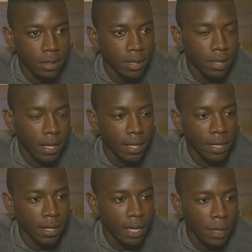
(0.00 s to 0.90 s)
Like,
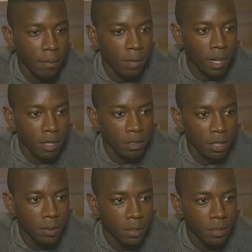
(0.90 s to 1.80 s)
it keep me out of
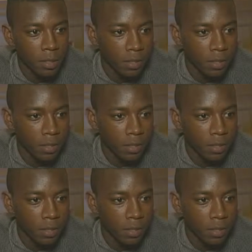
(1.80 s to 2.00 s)
trouble.